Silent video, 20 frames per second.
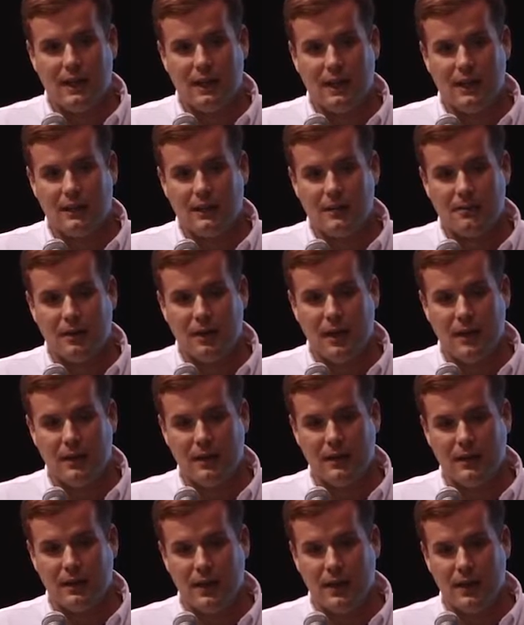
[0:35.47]
uh, you're
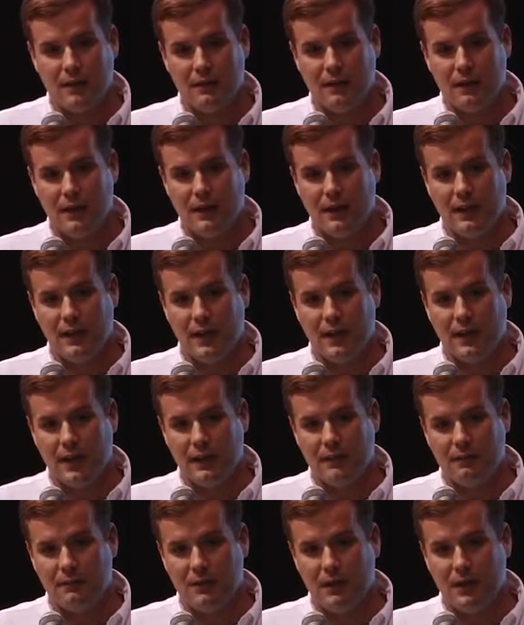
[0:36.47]
probably going to have a,
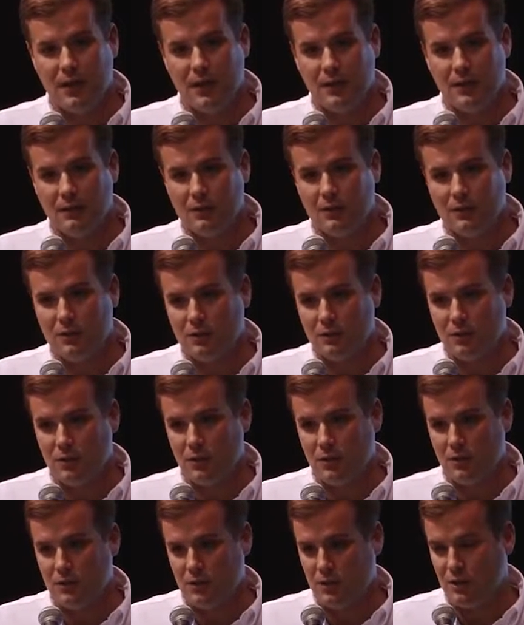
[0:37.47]
uh, a
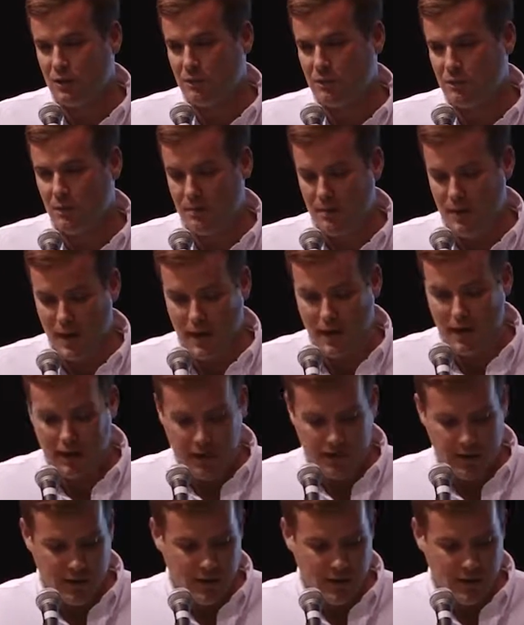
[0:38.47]
short-term repair.